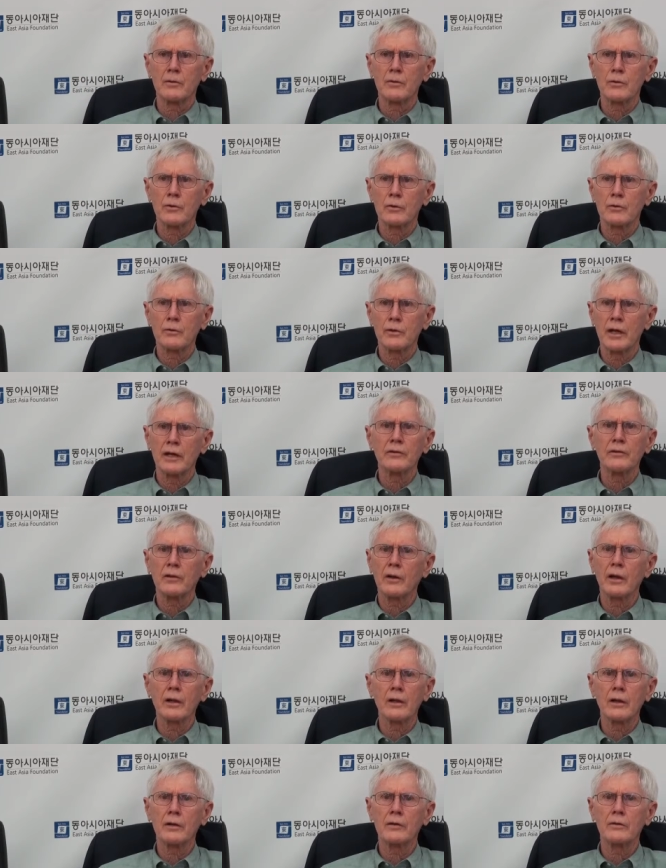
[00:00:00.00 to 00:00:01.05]
creates
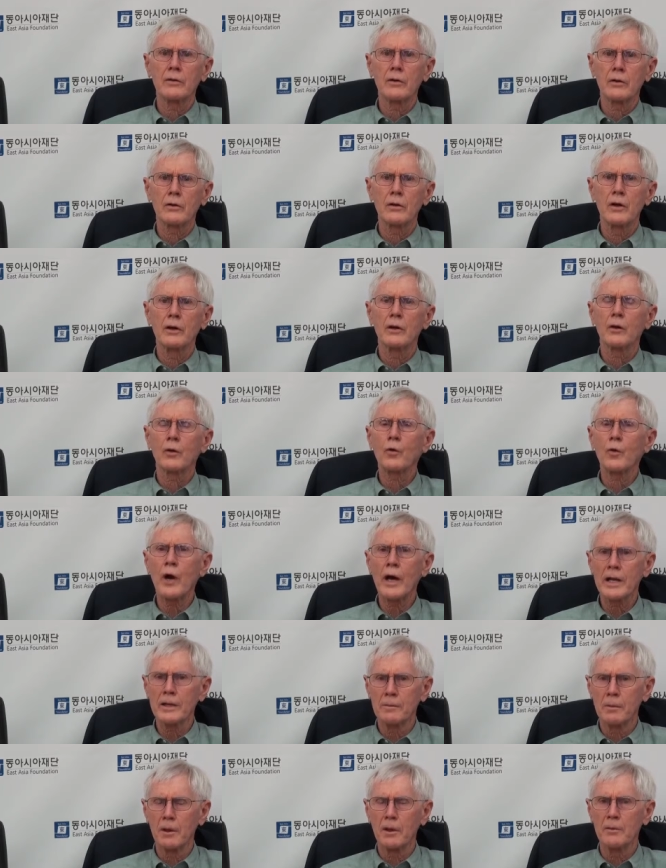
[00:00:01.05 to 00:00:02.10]
an
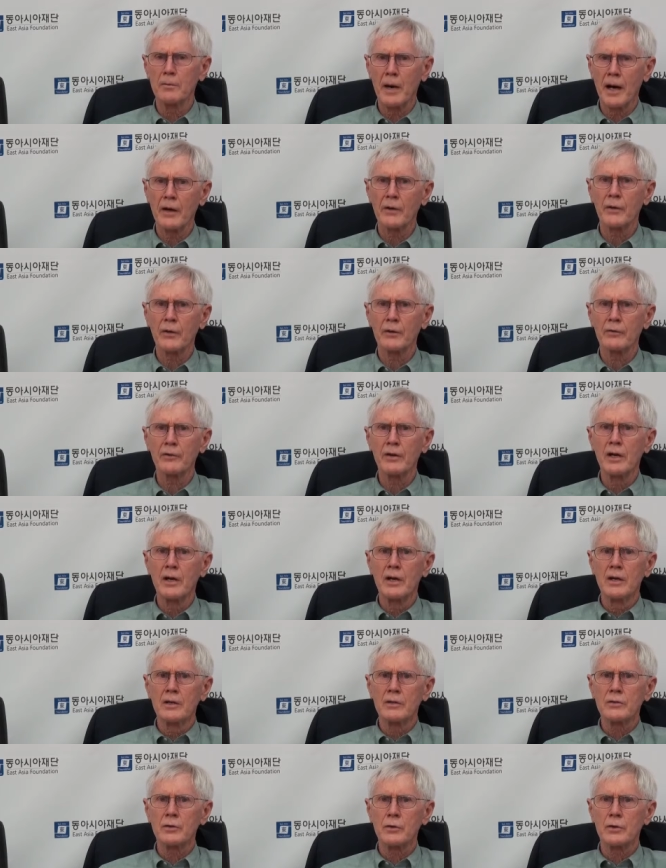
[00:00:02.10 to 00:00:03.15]
incredible amount of
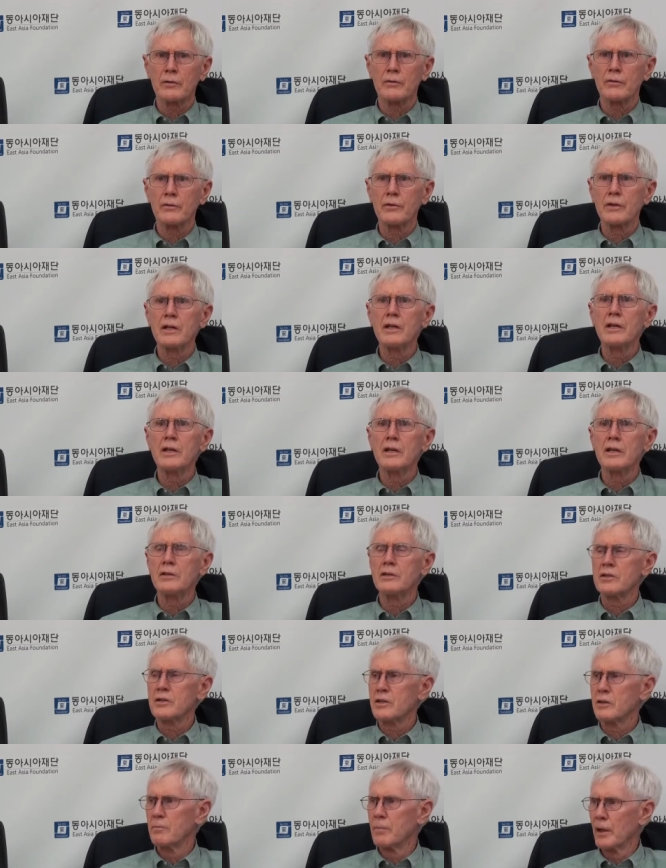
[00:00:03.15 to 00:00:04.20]
sort of
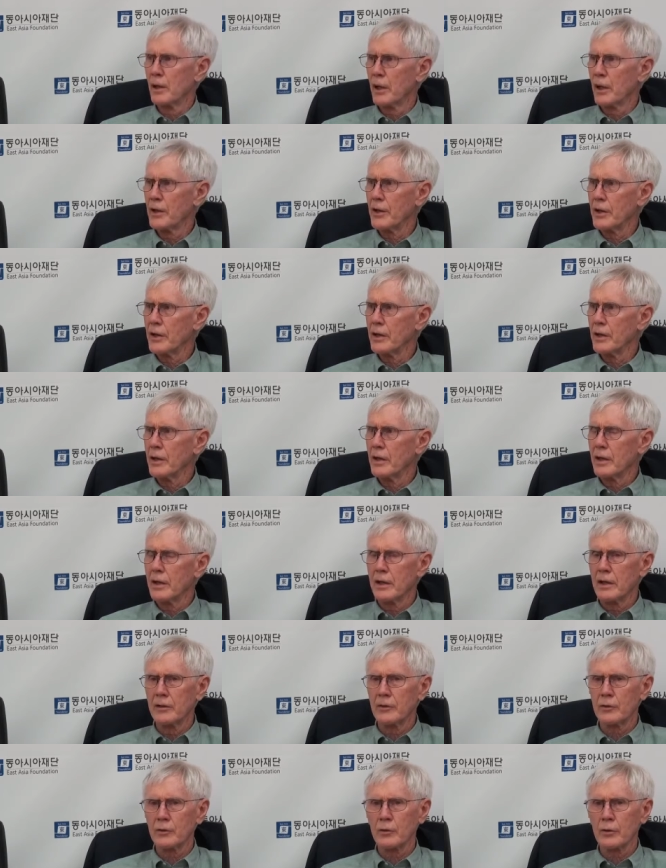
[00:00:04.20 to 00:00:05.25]
instability
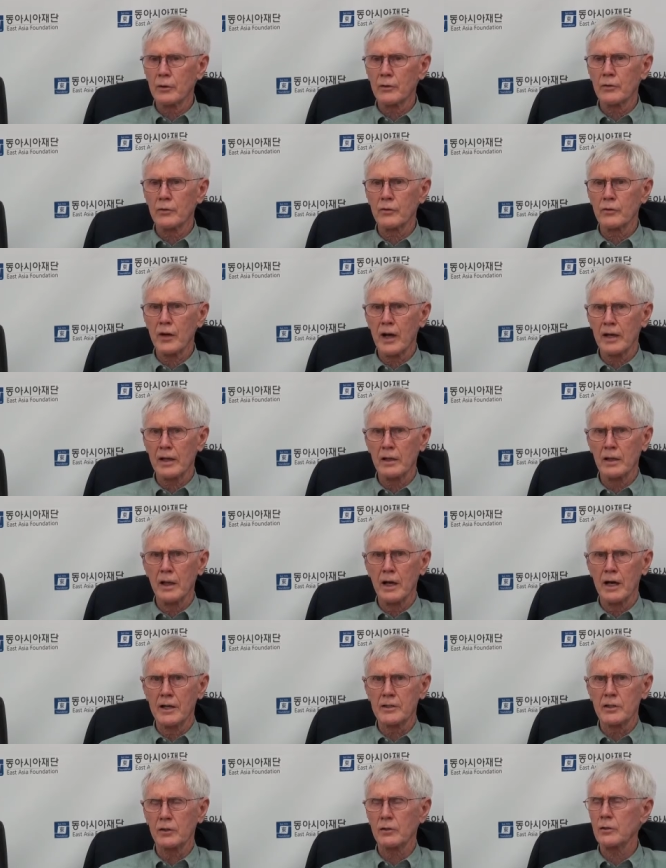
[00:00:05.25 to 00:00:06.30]
and sort of
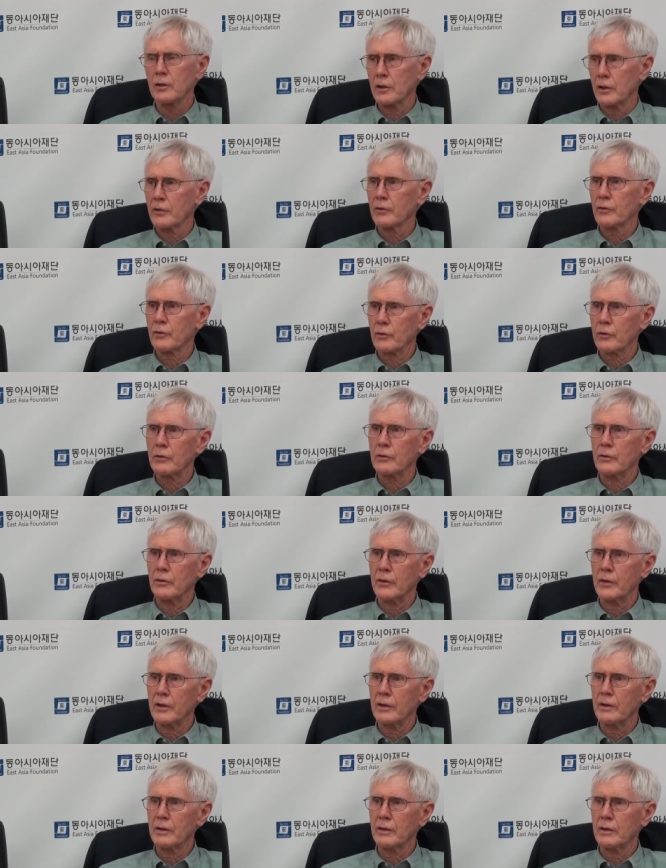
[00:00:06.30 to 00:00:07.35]
psychological
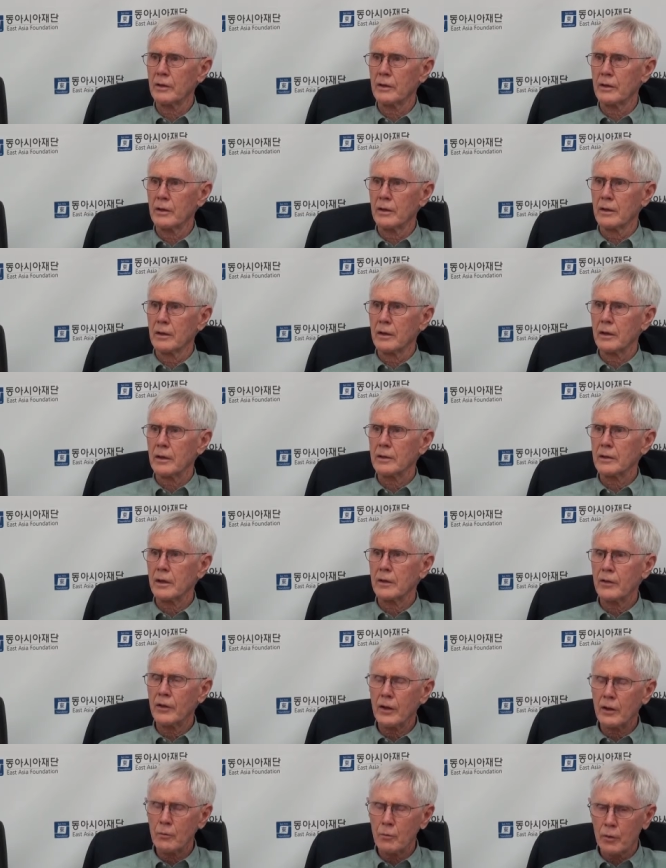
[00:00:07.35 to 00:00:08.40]
uncertainty. And I
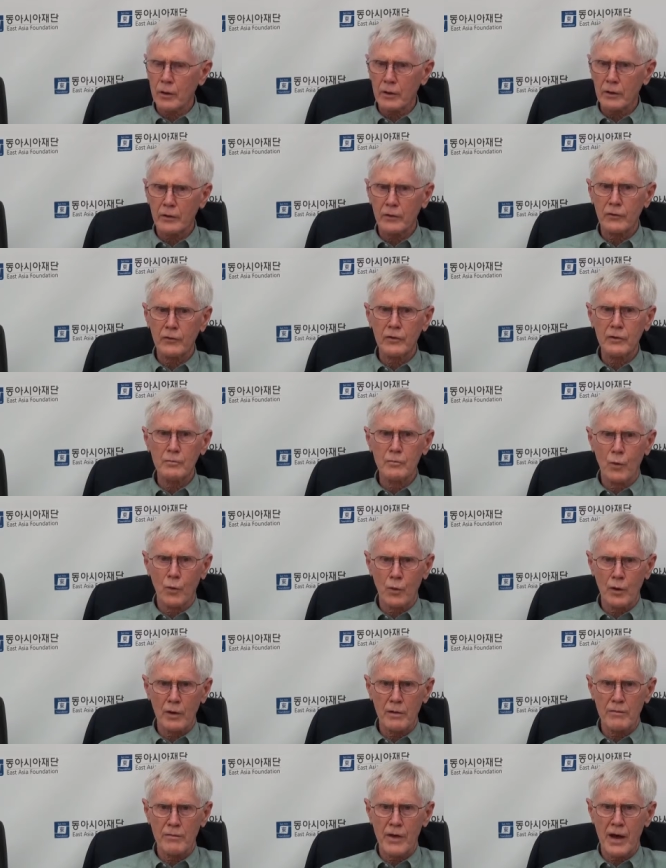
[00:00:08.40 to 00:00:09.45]
think we're going to see
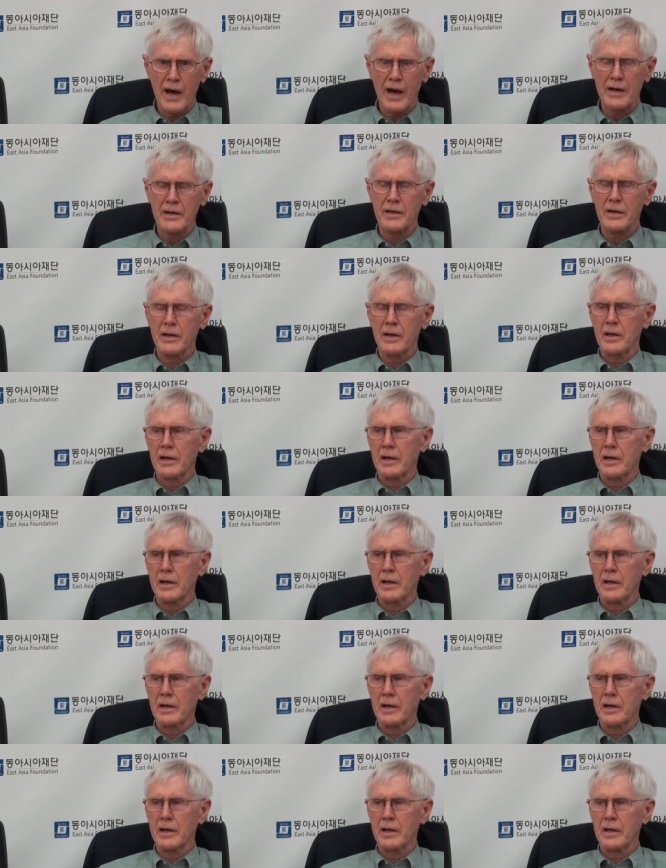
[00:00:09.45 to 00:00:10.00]
more of that